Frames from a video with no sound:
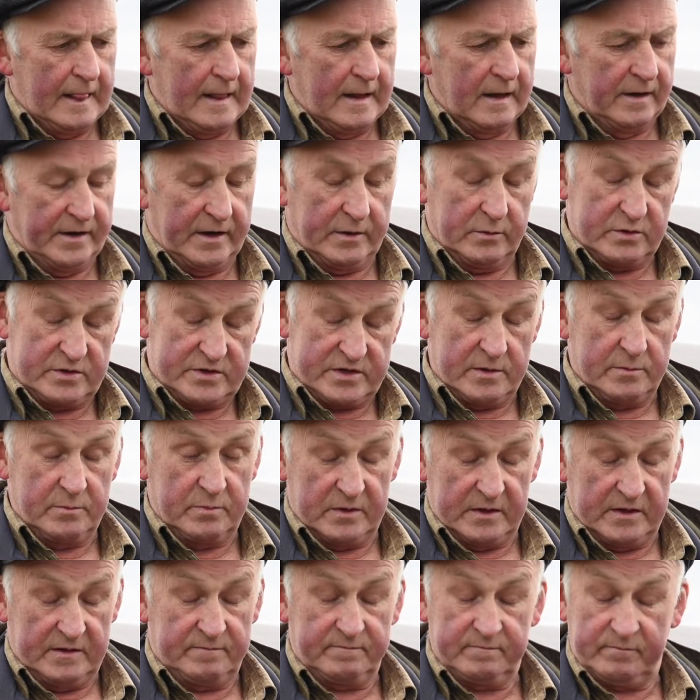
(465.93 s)
and that was
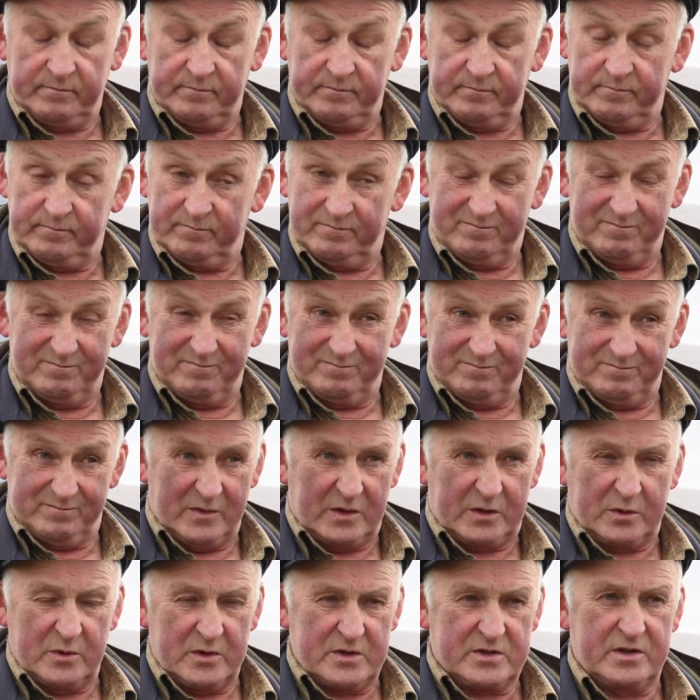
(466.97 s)
simply the
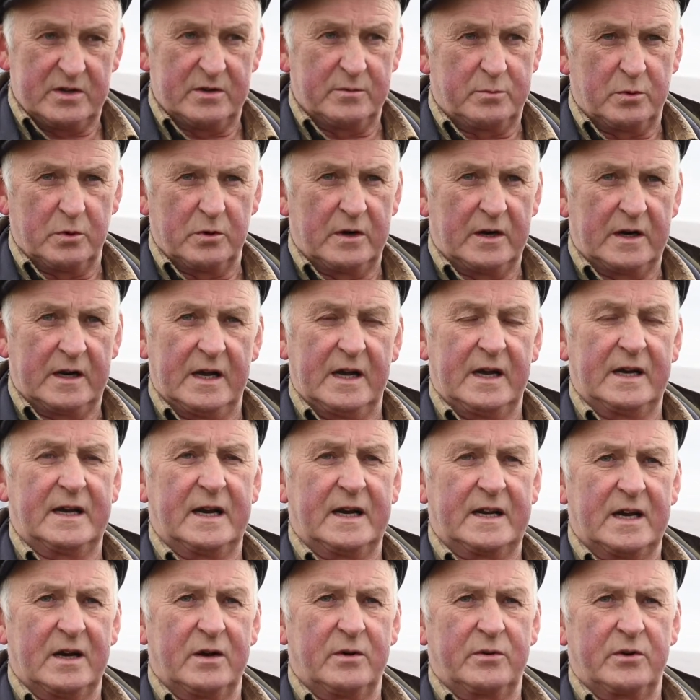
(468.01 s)
question of putting a Geiger
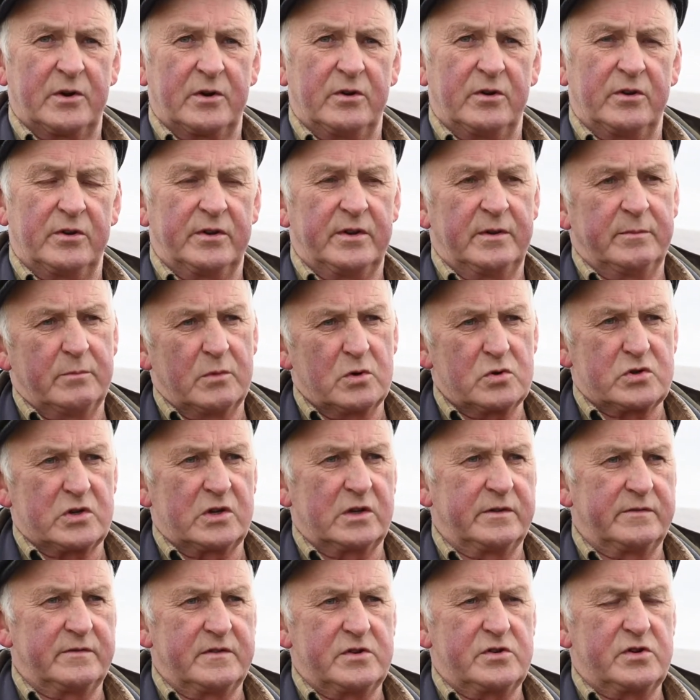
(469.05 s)
counter on the
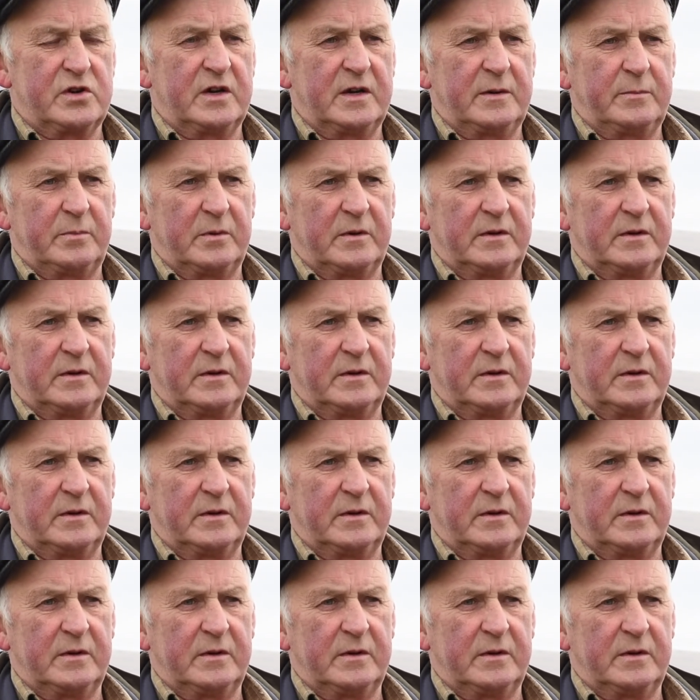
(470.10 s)
muscle of the sheep,